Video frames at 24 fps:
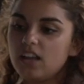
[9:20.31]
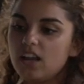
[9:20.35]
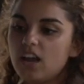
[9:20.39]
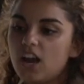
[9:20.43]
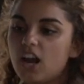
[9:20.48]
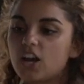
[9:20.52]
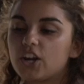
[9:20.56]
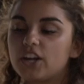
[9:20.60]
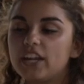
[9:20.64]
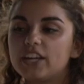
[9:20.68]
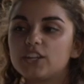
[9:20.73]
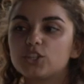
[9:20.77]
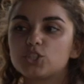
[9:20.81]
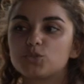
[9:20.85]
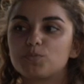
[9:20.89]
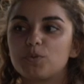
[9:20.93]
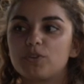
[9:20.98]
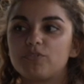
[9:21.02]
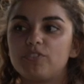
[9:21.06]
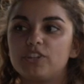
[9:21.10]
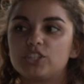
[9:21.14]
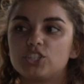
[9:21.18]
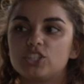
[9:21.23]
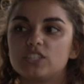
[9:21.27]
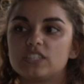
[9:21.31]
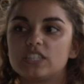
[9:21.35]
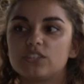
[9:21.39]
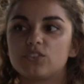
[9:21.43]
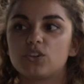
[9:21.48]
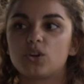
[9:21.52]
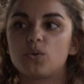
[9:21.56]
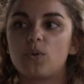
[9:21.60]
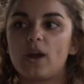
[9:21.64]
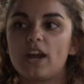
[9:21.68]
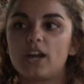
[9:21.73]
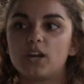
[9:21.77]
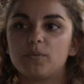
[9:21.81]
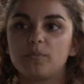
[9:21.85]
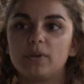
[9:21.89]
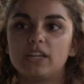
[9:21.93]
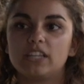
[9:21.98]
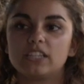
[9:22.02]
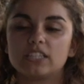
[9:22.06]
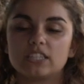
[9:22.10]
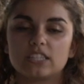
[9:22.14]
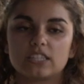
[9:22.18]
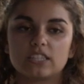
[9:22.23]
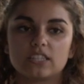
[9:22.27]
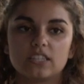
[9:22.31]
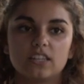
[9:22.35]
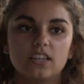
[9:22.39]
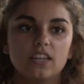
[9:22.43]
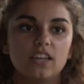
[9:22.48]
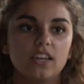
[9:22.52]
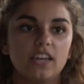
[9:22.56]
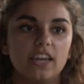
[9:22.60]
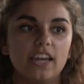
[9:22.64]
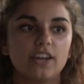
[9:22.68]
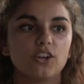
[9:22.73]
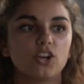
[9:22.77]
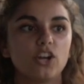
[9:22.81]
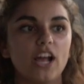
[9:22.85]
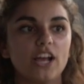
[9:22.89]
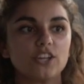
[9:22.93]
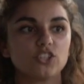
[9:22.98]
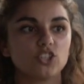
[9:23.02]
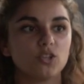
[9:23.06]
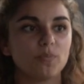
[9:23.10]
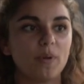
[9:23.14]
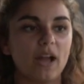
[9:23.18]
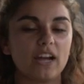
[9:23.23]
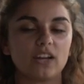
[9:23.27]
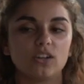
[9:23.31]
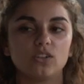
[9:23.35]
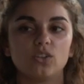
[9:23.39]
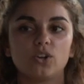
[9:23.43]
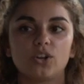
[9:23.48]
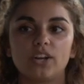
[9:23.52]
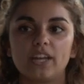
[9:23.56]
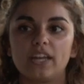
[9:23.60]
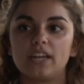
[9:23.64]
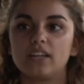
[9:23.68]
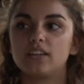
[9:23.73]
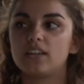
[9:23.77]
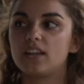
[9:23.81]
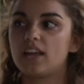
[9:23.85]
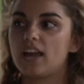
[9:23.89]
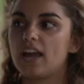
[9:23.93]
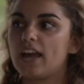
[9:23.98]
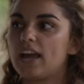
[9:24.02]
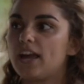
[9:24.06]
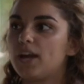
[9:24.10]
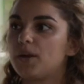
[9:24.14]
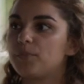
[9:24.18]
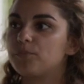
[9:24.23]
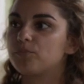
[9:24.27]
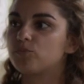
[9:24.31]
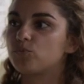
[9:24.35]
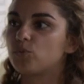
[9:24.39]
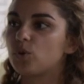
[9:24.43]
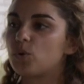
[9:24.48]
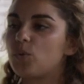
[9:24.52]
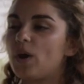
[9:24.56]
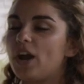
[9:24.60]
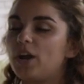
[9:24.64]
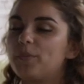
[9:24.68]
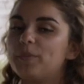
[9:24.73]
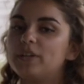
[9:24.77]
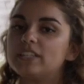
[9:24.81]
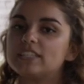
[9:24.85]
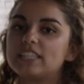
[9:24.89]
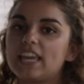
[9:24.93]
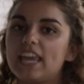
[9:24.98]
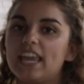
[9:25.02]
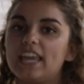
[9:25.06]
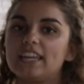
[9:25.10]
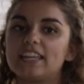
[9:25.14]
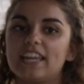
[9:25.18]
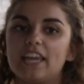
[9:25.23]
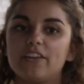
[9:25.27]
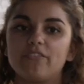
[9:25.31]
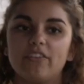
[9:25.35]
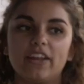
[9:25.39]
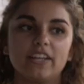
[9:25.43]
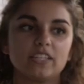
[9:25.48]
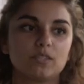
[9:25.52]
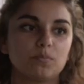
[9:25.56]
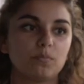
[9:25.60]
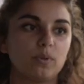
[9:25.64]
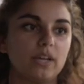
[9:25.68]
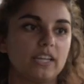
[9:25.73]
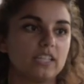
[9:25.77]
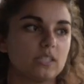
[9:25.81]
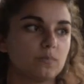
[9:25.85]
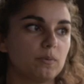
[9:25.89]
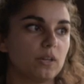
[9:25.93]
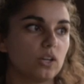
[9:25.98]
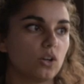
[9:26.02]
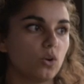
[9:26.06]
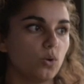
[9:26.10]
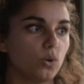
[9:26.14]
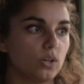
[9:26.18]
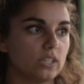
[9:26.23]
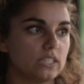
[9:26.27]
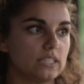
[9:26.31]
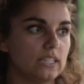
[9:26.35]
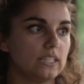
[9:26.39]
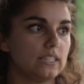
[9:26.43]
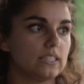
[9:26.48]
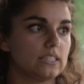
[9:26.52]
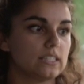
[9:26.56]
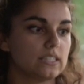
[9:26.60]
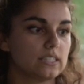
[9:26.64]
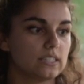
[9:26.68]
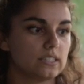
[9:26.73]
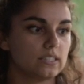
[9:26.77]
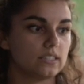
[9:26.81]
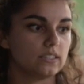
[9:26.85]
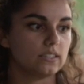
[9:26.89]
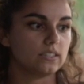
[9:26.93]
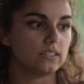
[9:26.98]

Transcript: our English proficiency requirements, international baccalaureate um, requirements, and advanced placement courses.